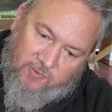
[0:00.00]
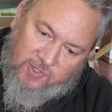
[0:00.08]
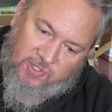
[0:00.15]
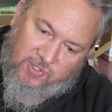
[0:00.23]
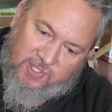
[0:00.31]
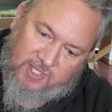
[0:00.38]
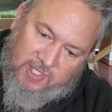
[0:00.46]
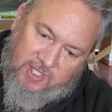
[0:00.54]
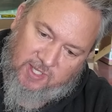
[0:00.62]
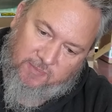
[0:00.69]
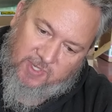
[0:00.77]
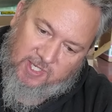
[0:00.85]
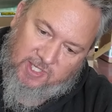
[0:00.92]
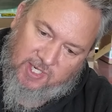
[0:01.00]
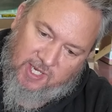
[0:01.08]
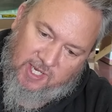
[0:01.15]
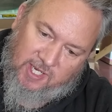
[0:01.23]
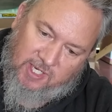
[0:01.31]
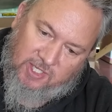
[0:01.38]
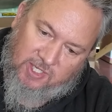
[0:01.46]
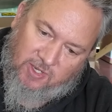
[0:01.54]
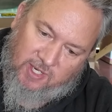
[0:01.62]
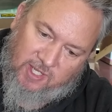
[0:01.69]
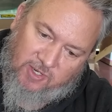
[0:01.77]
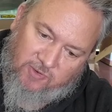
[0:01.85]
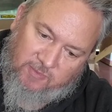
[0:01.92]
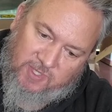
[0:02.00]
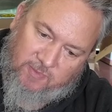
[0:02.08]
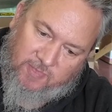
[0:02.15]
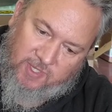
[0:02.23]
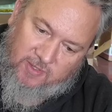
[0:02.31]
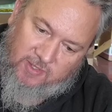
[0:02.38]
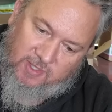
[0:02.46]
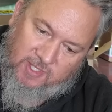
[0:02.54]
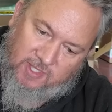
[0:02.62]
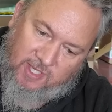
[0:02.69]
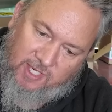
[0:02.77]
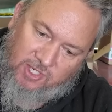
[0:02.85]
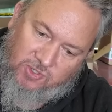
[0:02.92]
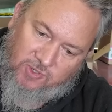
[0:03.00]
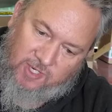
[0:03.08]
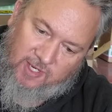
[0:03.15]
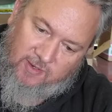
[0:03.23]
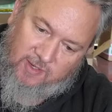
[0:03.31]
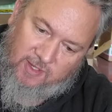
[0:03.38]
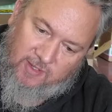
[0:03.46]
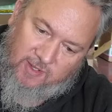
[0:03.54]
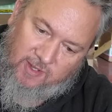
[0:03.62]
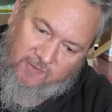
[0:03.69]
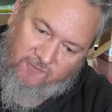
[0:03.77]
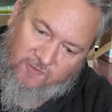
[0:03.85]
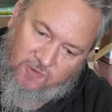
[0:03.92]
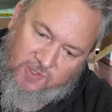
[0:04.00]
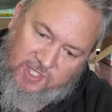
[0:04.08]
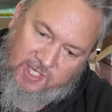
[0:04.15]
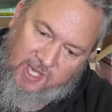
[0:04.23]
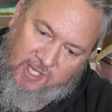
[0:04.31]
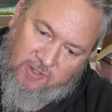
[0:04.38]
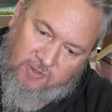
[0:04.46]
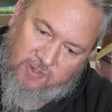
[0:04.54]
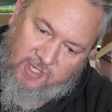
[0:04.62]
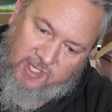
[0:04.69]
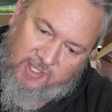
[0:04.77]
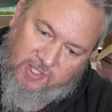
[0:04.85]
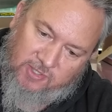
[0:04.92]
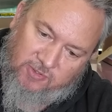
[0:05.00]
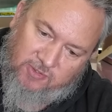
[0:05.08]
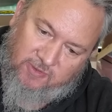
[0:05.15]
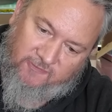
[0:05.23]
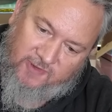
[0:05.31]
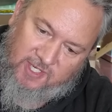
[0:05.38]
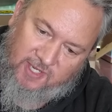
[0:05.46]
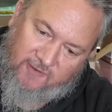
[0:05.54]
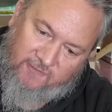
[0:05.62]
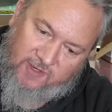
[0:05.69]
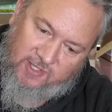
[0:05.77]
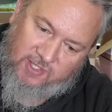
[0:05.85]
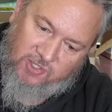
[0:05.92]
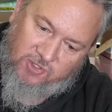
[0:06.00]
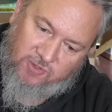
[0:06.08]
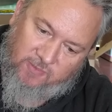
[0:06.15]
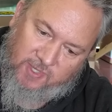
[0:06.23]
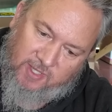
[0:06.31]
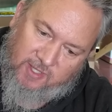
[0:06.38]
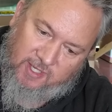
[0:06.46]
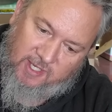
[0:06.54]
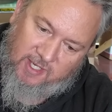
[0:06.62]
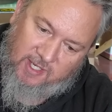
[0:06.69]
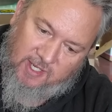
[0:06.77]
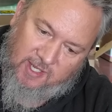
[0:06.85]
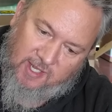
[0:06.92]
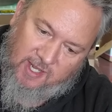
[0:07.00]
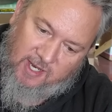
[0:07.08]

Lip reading: Reduces slippage and tightly grips the bolts. Heat-treated forged alloy steel for toughness and durability.